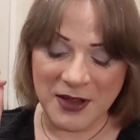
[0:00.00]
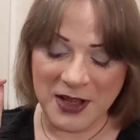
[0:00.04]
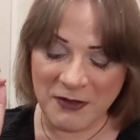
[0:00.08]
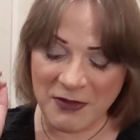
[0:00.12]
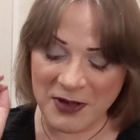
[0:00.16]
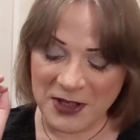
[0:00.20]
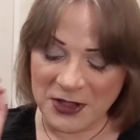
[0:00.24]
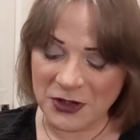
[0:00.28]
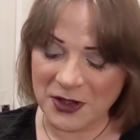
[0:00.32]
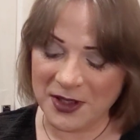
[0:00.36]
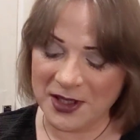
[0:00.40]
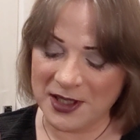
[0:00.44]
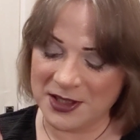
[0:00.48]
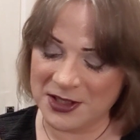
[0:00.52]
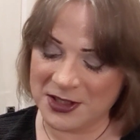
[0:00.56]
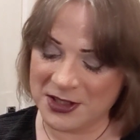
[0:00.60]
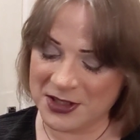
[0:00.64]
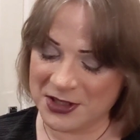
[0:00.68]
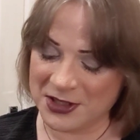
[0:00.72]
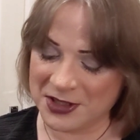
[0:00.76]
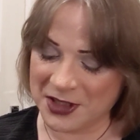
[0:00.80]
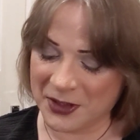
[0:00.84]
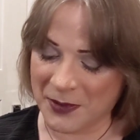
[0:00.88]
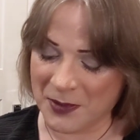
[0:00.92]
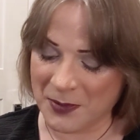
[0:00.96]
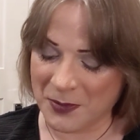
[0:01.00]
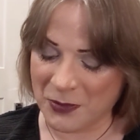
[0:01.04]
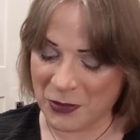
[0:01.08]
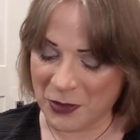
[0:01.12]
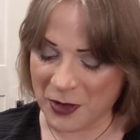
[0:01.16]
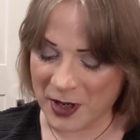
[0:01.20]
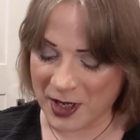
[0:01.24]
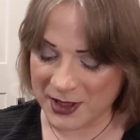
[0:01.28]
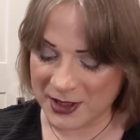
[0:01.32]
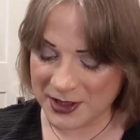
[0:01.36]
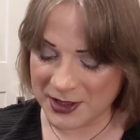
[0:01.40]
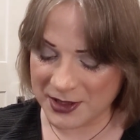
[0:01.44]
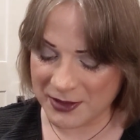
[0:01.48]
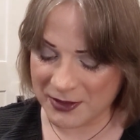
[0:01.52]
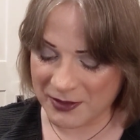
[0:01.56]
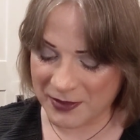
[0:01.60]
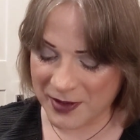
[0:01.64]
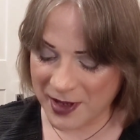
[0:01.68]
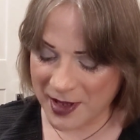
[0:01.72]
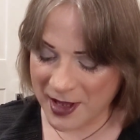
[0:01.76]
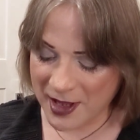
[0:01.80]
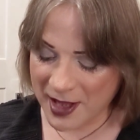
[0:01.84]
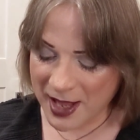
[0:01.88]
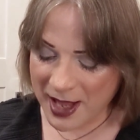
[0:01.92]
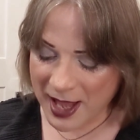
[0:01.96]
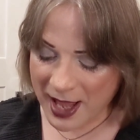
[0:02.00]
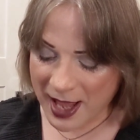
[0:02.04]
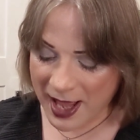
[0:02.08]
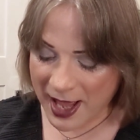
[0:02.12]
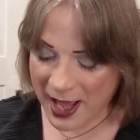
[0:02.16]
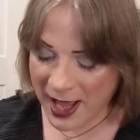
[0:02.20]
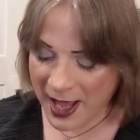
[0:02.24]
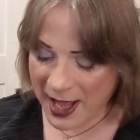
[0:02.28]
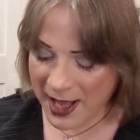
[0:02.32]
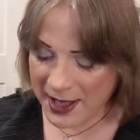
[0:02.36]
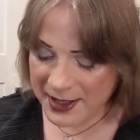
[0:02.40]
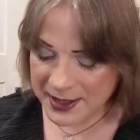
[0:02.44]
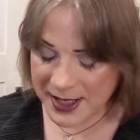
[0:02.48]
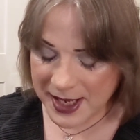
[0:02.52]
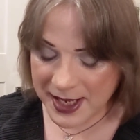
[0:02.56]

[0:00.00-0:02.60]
Visually, it's just so impressive, and